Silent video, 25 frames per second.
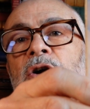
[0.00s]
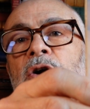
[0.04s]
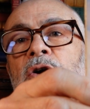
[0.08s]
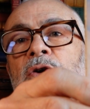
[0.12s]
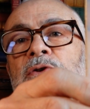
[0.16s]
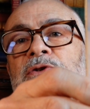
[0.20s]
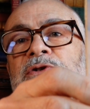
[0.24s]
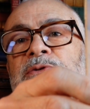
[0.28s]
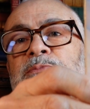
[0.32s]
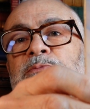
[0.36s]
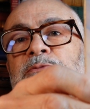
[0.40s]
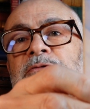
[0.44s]

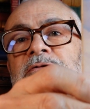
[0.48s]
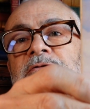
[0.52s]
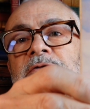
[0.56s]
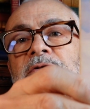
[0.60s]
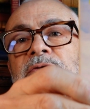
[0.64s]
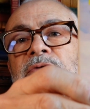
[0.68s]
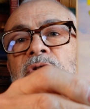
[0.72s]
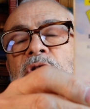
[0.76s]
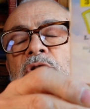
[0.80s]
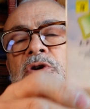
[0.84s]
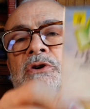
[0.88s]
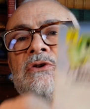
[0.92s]
Ozma
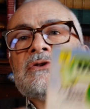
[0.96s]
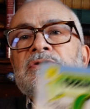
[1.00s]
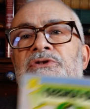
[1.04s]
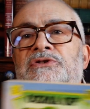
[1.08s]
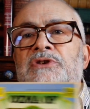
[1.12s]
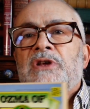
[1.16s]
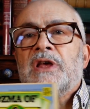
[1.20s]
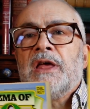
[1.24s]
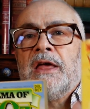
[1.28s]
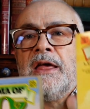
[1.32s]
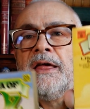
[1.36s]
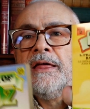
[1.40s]
of Oz.
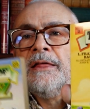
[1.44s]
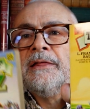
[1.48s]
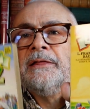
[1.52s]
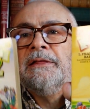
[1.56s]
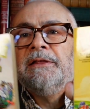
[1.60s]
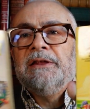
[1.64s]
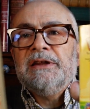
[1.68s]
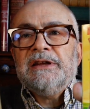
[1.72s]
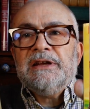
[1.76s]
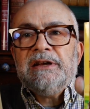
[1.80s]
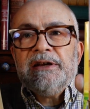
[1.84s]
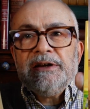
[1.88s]

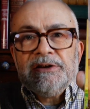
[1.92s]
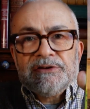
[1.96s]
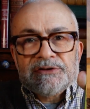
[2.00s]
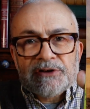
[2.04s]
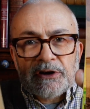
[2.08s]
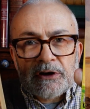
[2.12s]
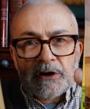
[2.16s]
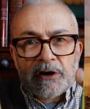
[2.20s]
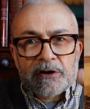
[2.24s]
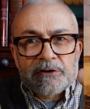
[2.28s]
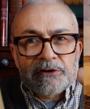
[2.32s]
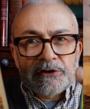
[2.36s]
These
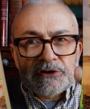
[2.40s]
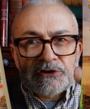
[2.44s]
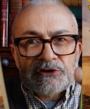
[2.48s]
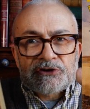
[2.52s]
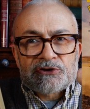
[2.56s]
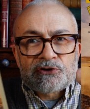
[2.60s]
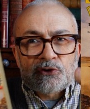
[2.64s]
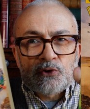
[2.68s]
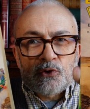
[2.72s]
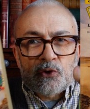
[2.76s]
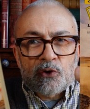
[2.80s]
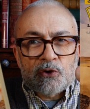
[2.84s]
are the
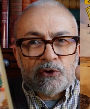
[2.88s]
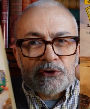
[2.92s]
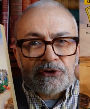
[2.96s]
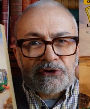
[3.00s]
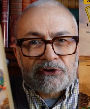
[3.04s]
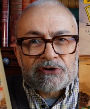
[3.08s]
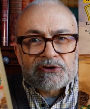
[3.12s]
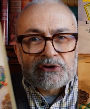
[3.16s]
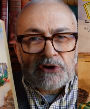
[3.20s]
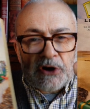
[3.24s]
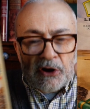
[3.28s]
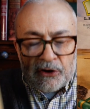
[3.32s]

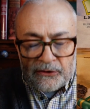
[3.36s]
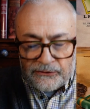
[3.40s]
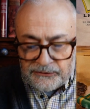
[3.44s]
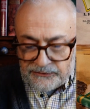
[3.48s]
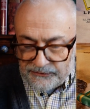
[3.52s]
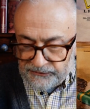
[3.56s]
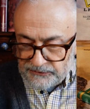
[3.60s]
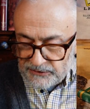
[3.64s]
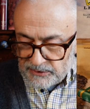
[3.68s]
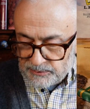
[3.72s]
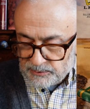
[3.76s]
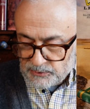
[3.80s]
source
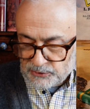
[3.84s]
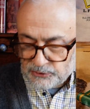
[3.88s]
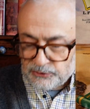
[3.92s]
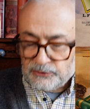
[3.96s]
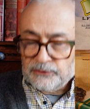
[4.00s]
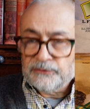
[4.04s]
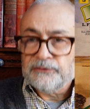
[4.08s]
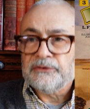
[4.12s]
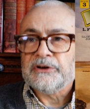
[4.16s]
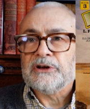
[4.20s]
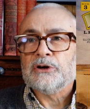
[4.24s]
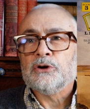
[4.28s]
of the
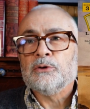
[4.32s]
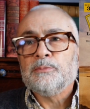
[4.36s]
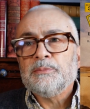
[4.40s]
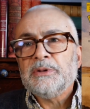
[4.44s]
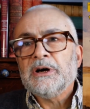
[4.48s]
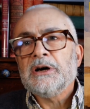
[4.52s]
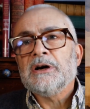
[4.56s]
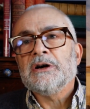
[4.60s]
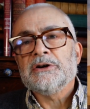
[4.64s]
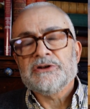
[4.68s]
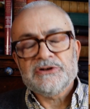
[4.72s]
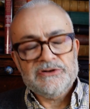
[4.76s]
movie, or
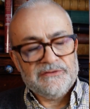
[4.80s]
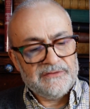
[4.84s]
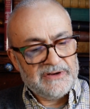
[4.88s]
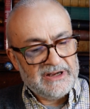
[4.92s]
part of